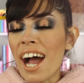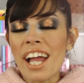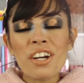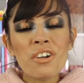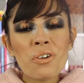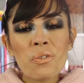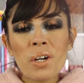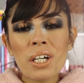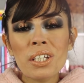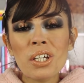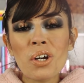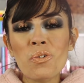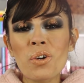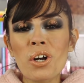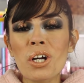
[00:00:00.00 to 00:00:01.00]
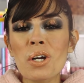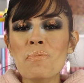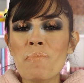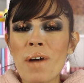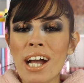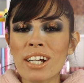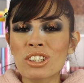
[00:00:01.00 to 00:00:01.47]
Hi everyone,
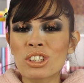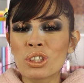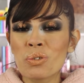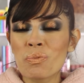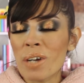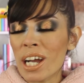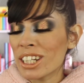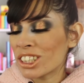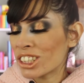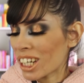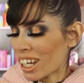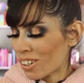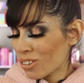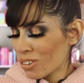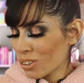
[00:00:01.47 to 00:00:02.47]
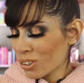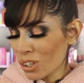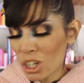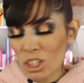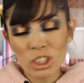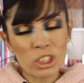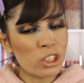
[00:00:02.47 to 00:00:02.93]
welcome back to my
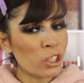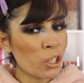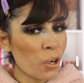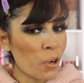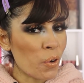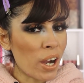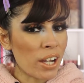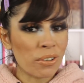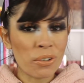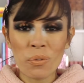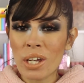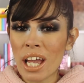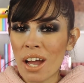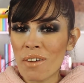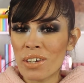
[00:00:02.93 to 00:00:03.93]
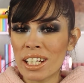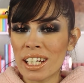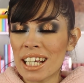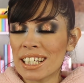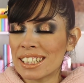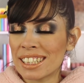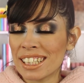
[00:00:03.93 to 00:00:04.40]
channel. So I know we
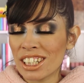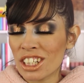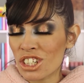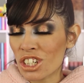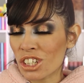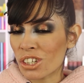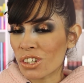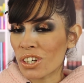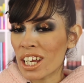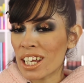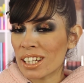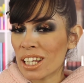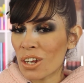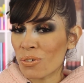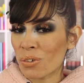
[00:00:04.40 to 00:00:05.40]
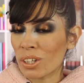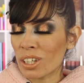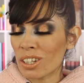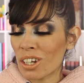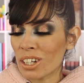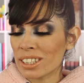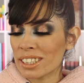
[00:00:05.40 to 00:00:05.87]
haven't seen each other in a
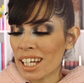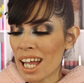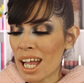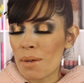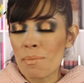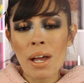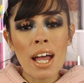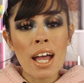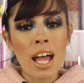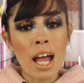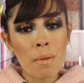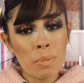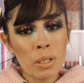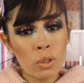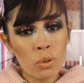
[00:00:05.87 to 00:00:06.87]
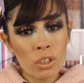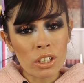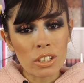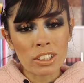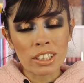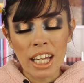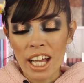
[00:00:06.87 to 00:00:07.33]
really long time. Happy New
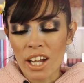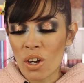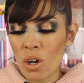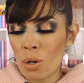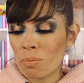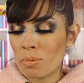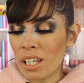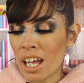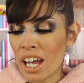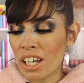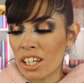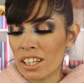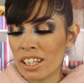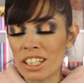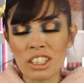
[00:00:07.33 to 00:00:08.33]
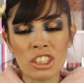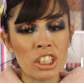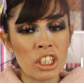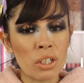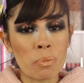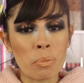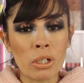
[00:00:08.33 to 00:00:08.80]
Year's. I hope that this
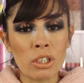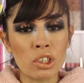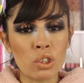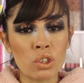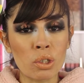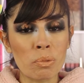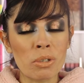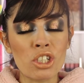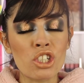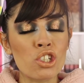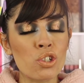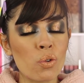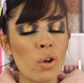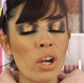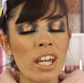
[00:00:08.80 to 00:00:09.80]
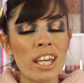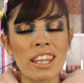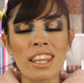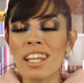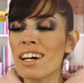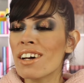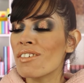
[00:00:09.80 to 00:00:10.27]
year brings you so much joy,
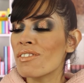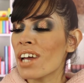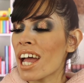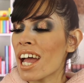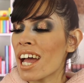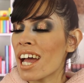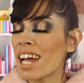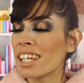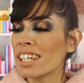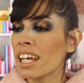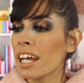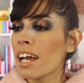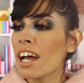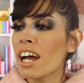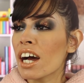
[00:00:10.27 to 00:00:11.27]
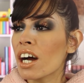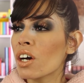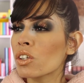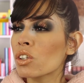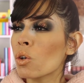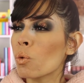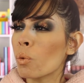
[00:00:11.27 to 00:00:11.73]
love, and
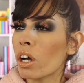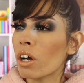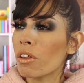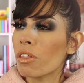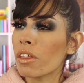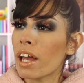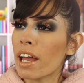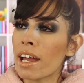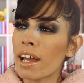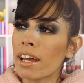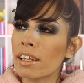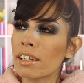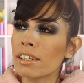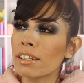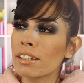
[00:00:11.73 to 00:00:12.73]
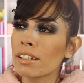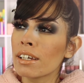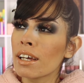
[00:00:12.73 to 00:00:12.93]
health, wealth, and